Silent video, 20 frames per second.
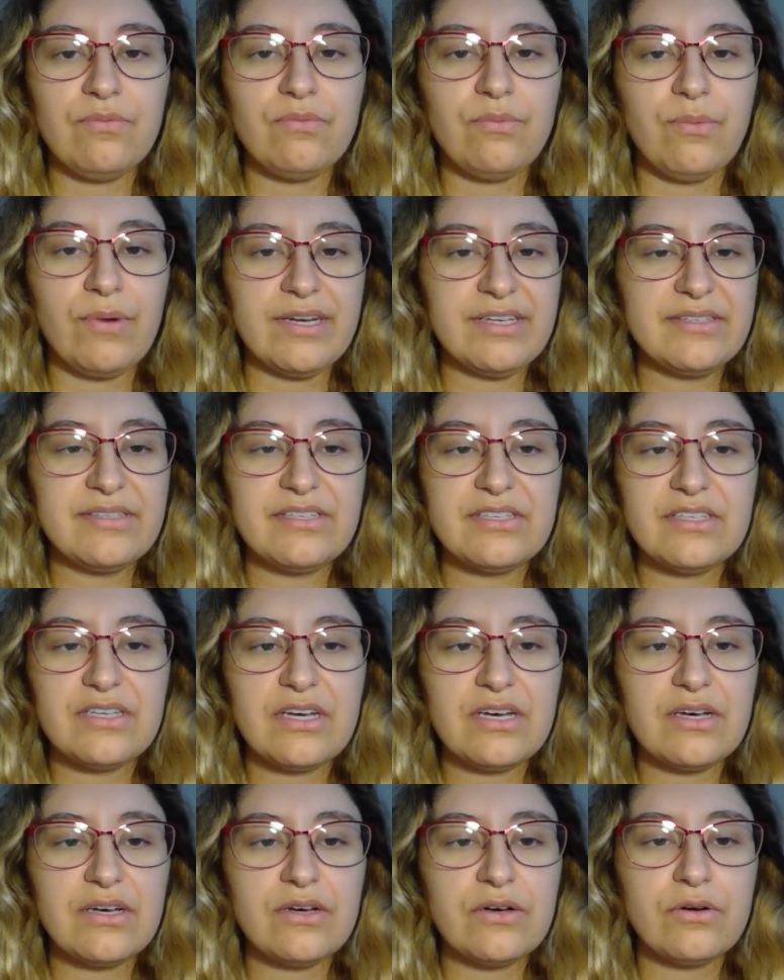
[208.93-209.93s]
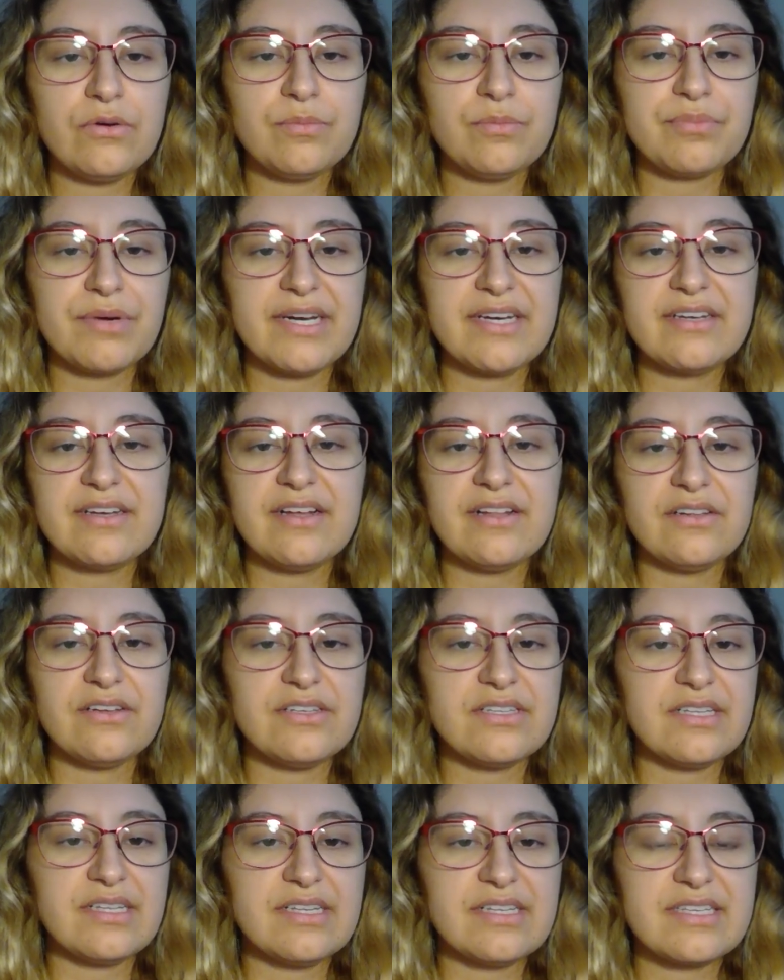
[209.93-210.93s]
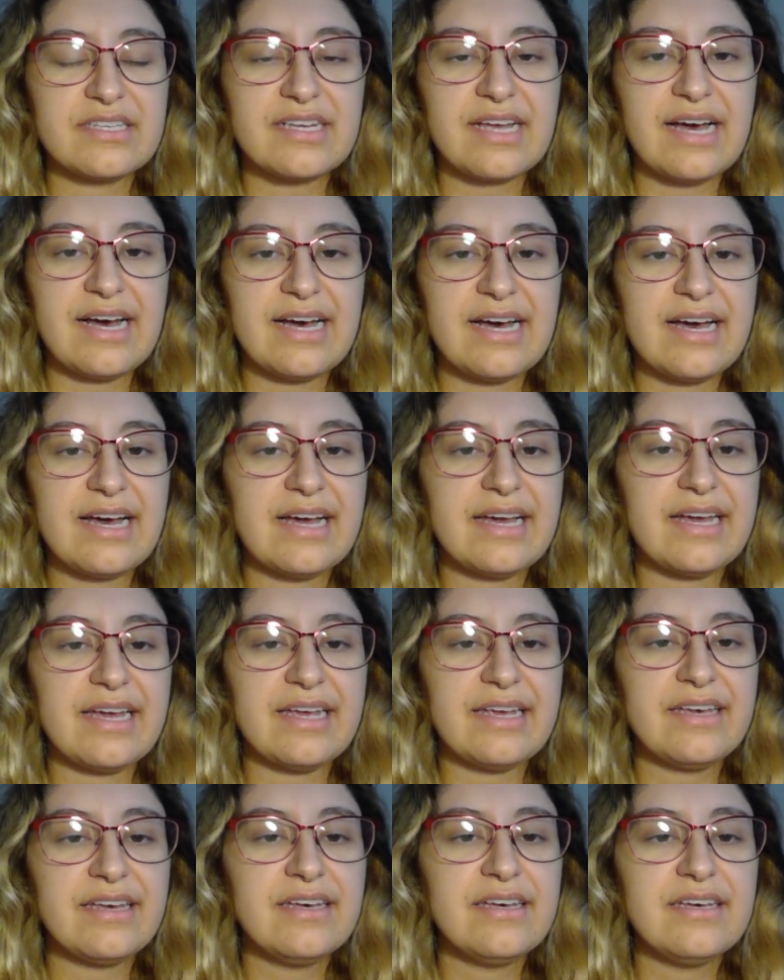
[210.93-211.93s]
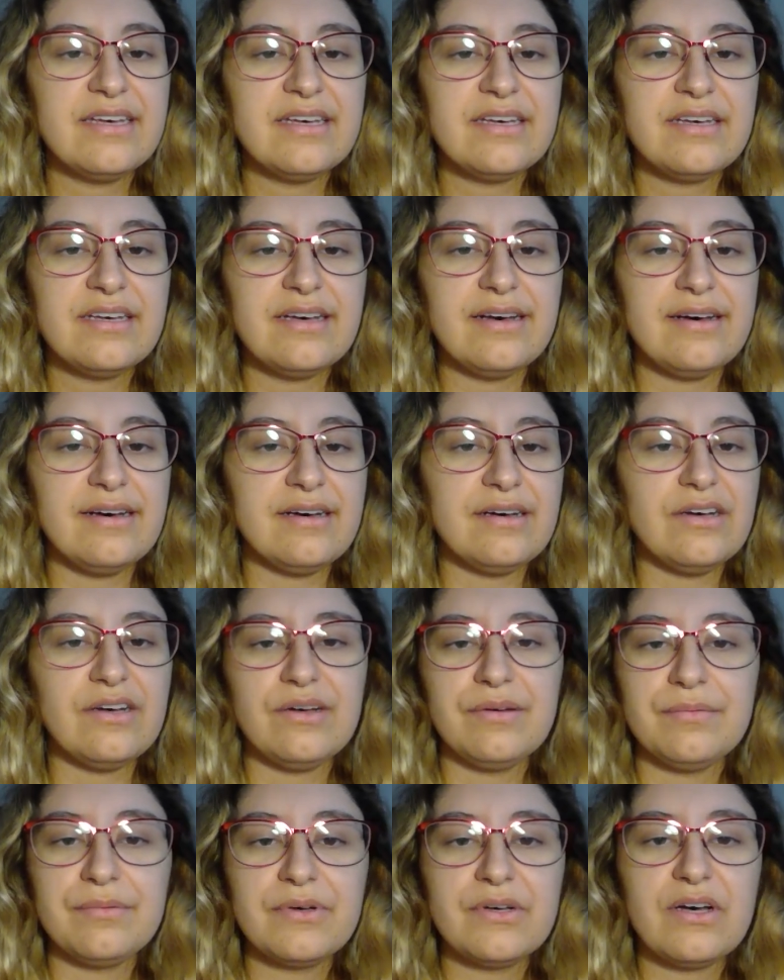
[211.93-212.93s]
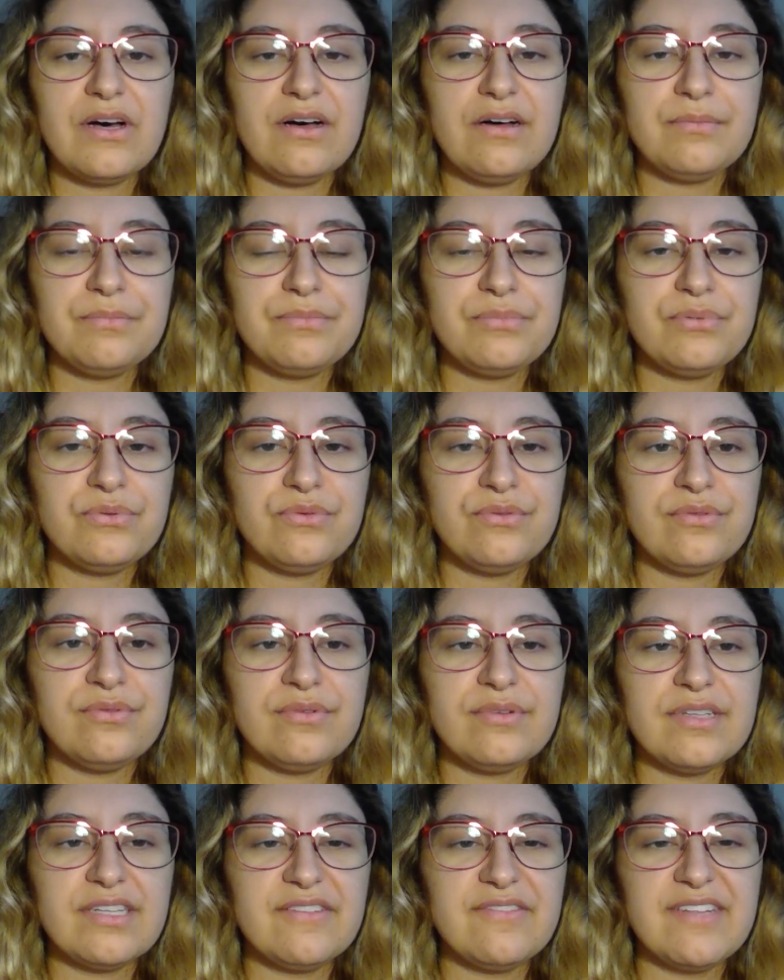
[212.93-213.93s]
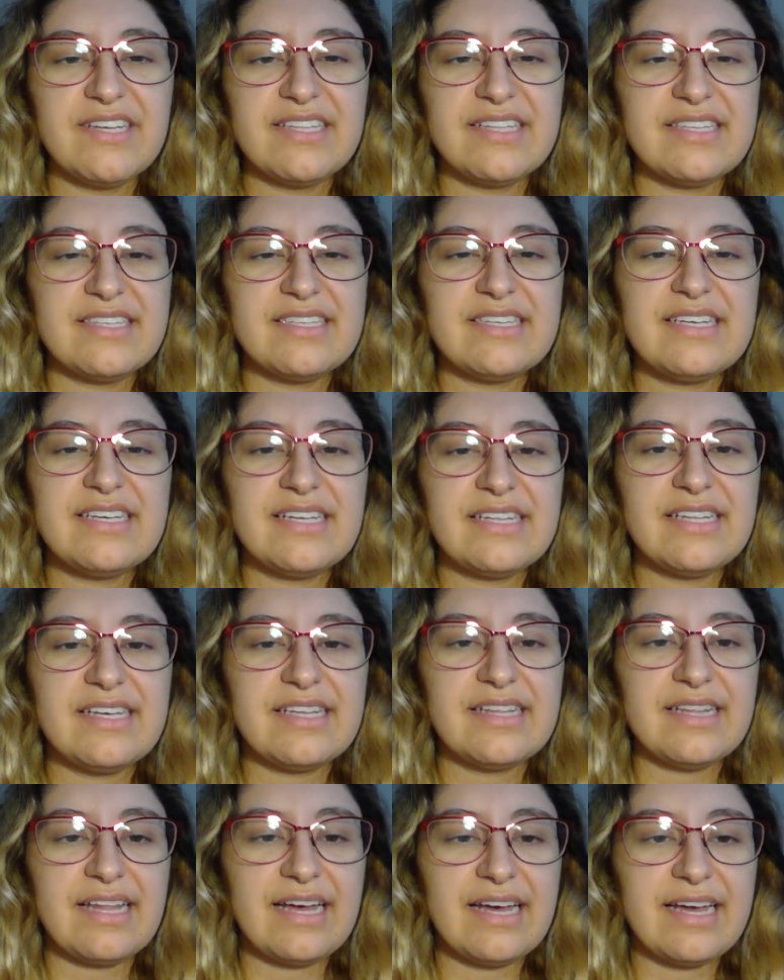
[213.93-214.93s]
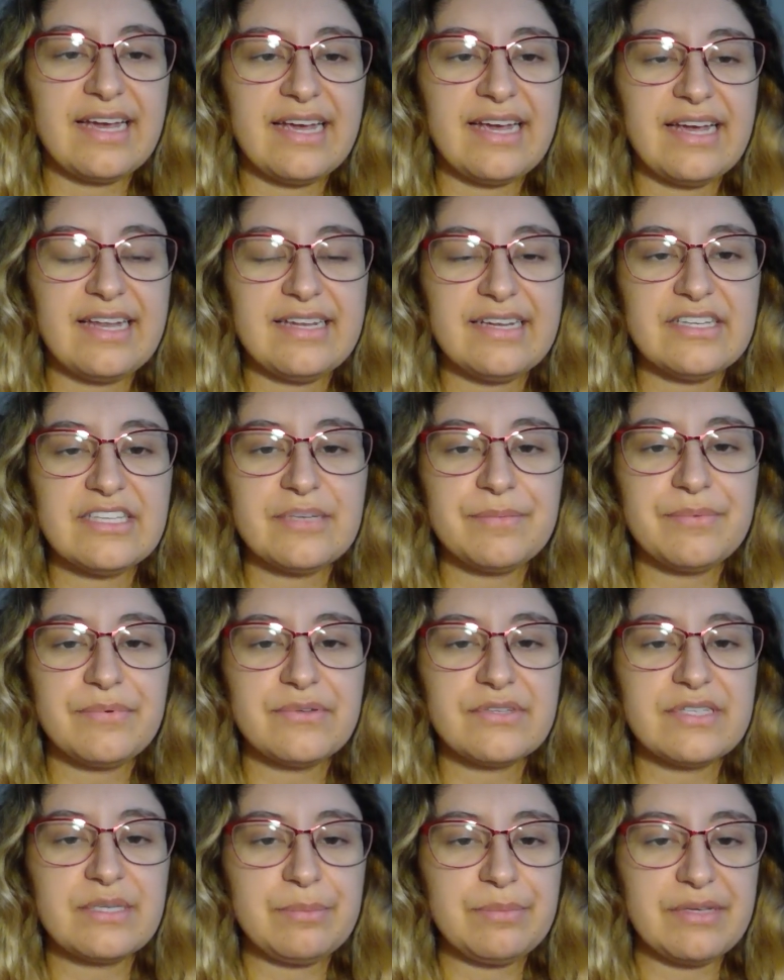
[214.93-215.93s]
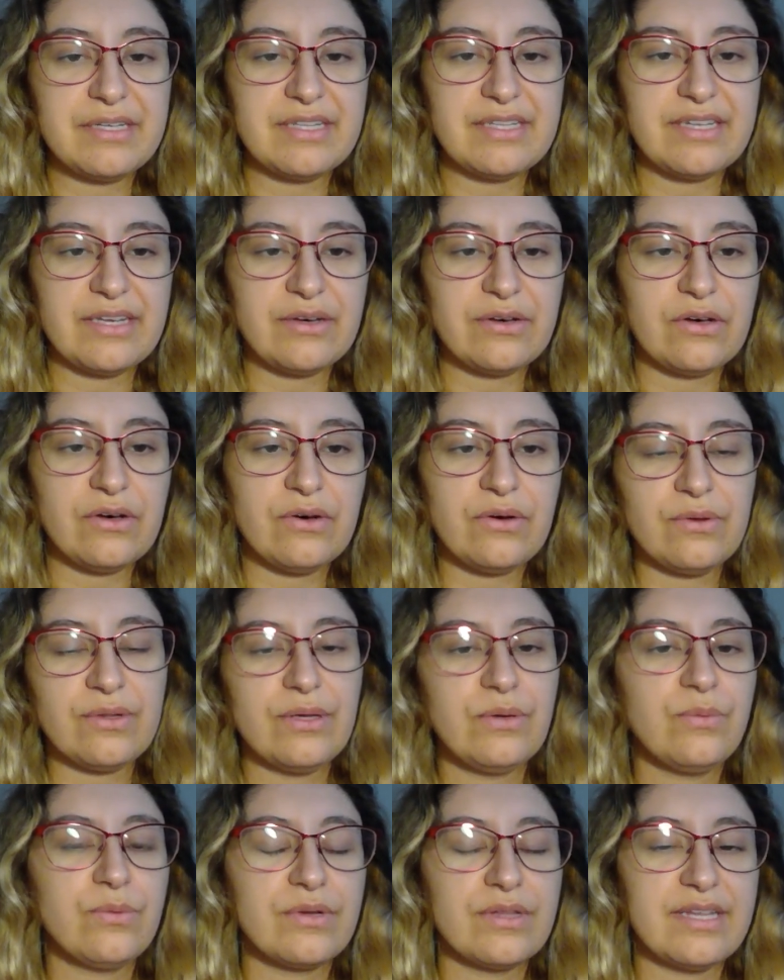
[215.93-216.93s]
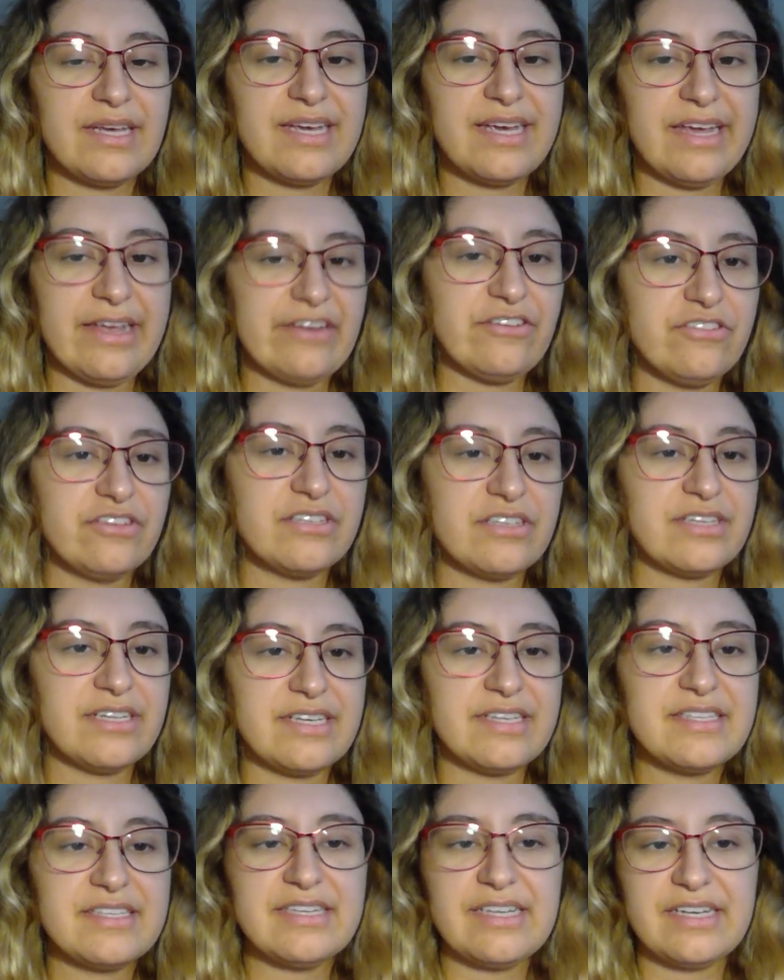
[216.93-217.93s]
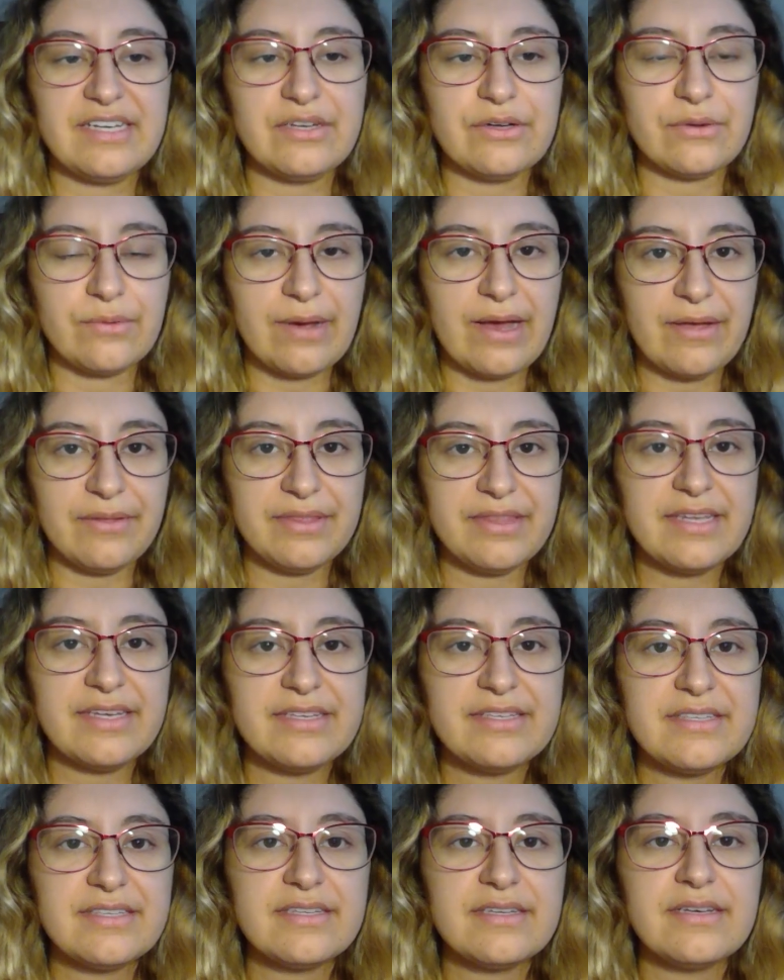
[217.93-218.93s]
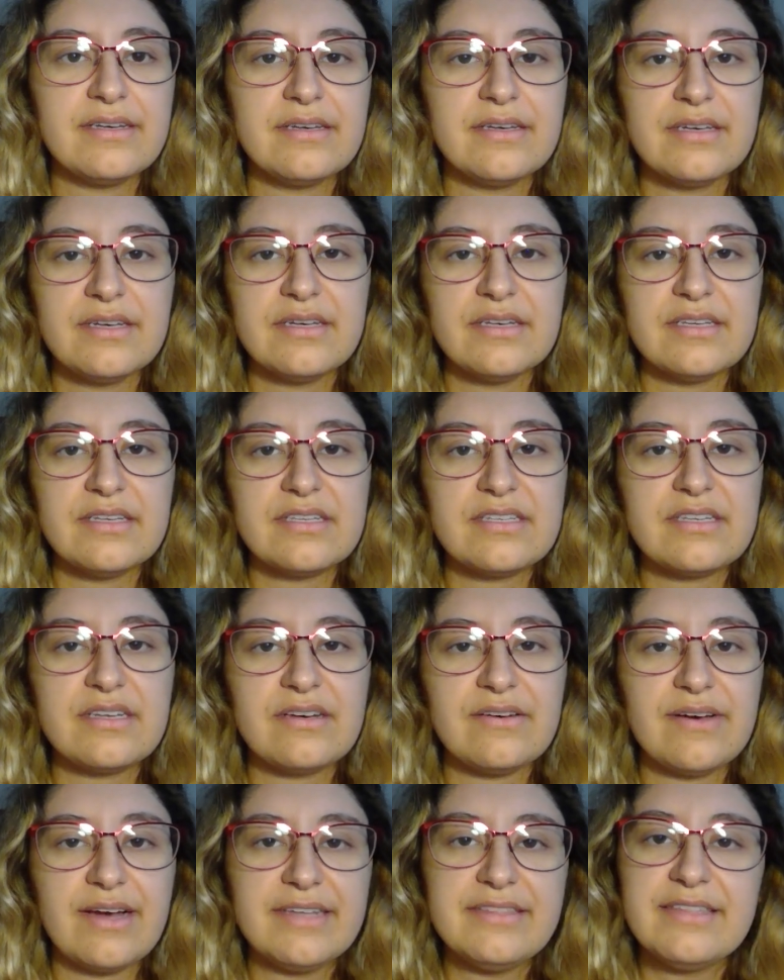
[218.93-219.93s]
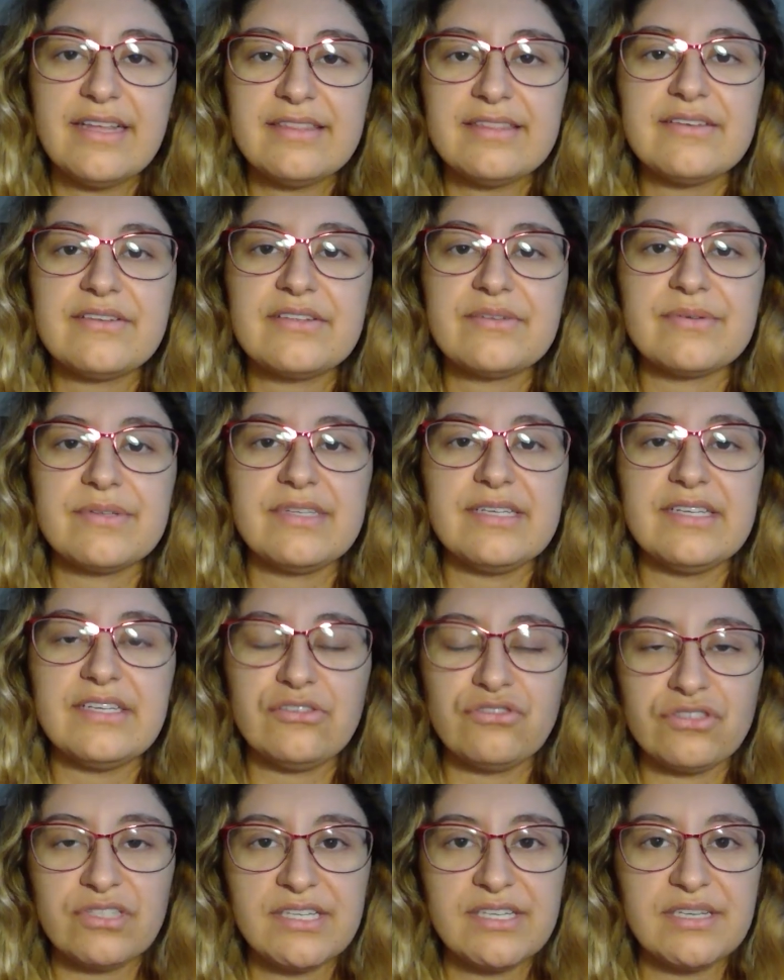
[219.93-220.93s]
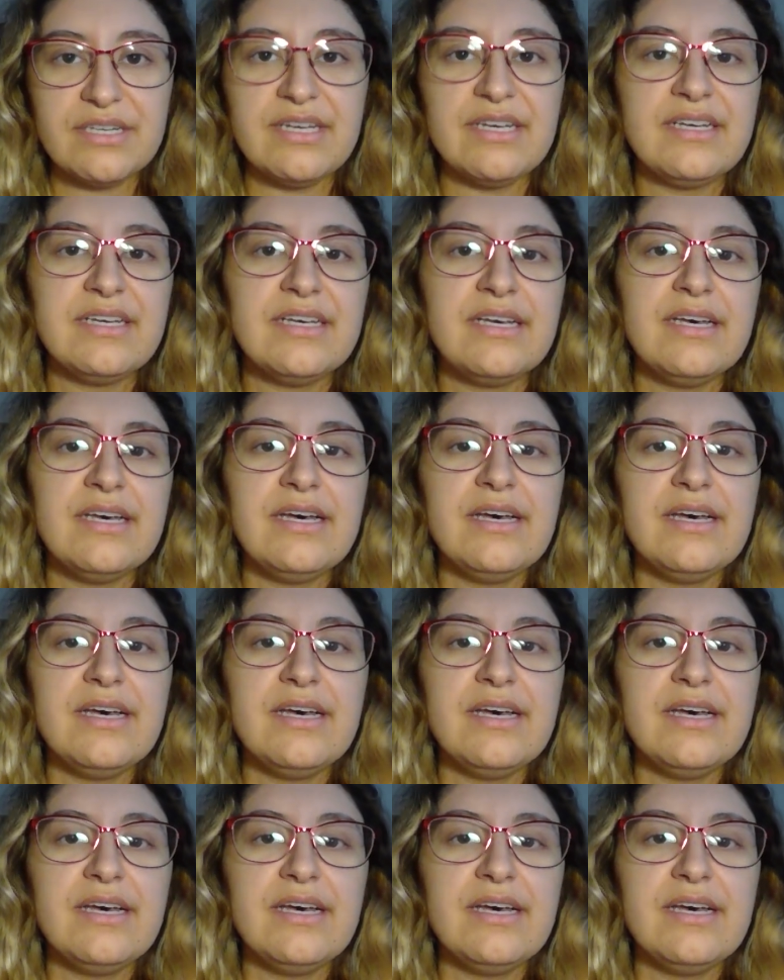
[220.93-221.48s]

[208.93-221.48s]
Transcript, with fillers: white snow, bright colors of the sky, um calm pool of like this healing light and it's supposed to be like oh like where the angels are like singing around this so i thought that was really interesting